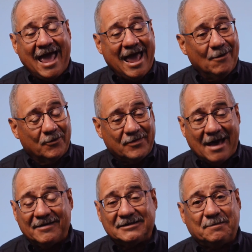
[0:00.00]
and
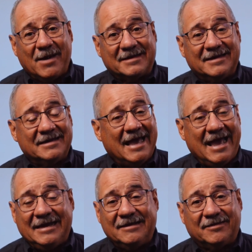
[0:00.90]
without expecting
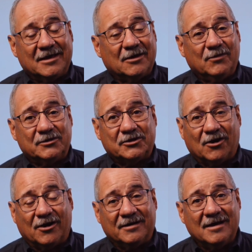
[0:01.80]
anything in
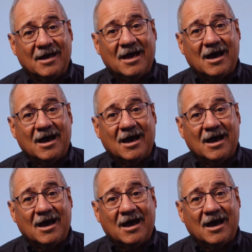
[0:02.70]
return